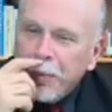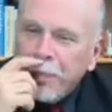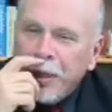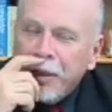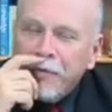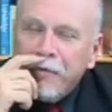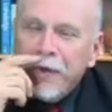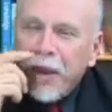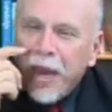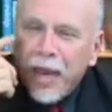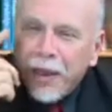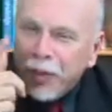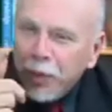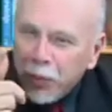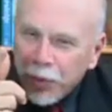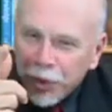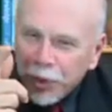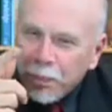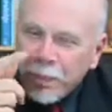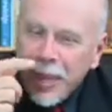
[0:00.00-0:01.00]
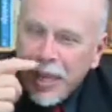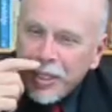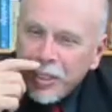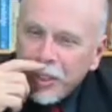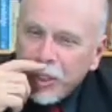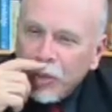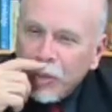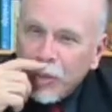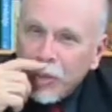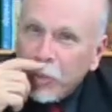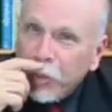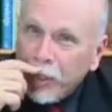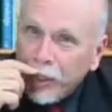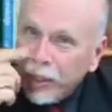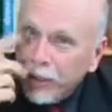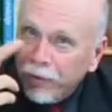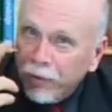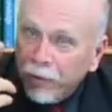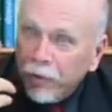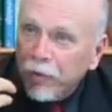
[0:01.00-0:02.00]
My father was a pastor, was
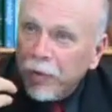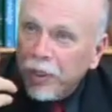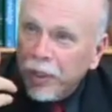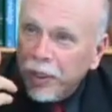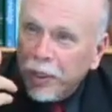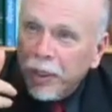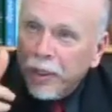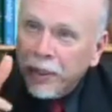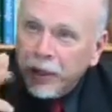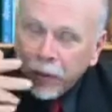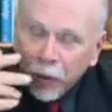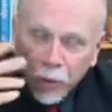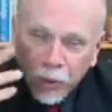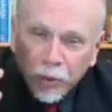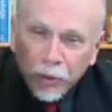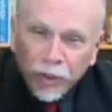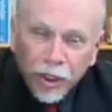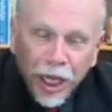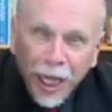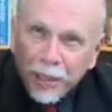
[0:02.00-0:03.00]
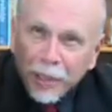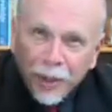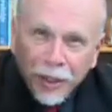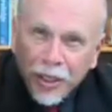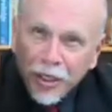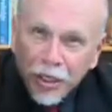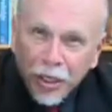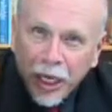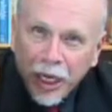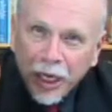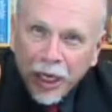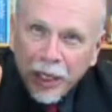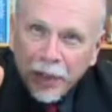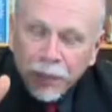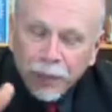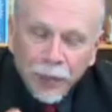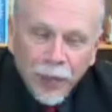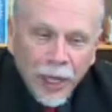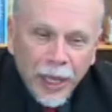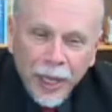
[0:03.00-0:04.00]
working for an old Japanese lady.
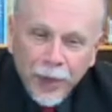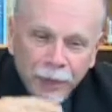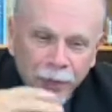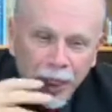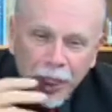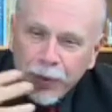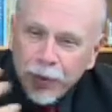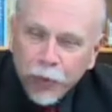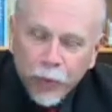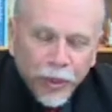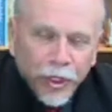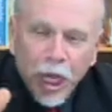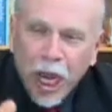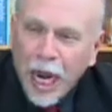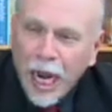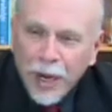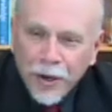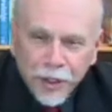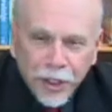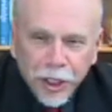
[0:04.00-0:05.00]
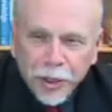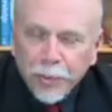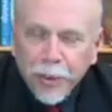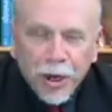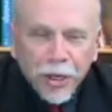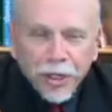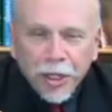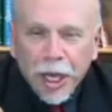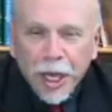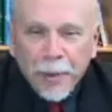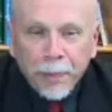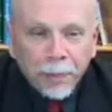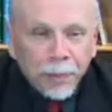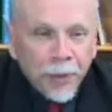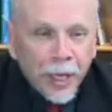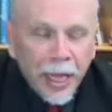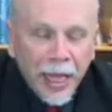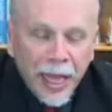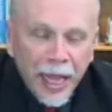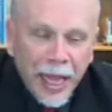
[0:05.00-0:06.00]
He was retired, just part-time.
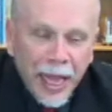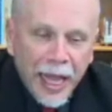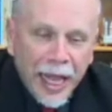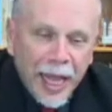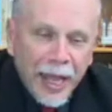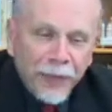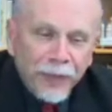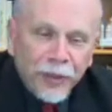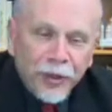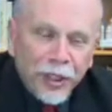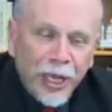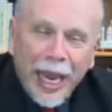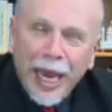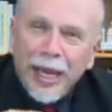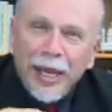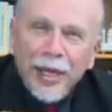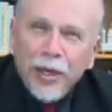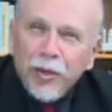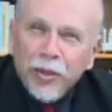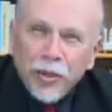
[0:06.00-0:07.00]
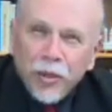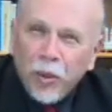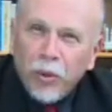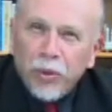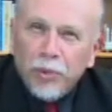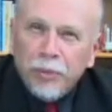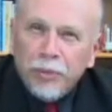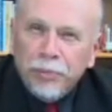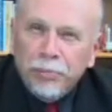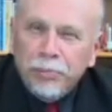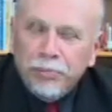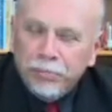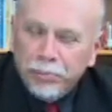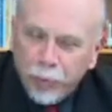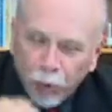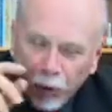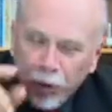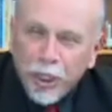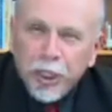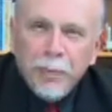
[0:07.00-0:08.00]
He's 80 years old,
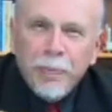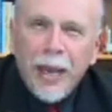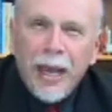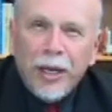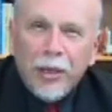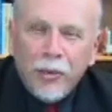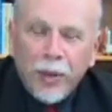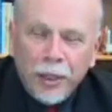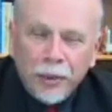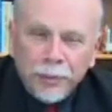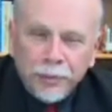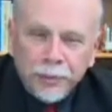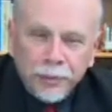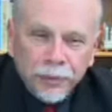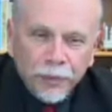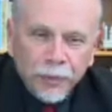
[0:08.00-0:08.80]
Buddhist background.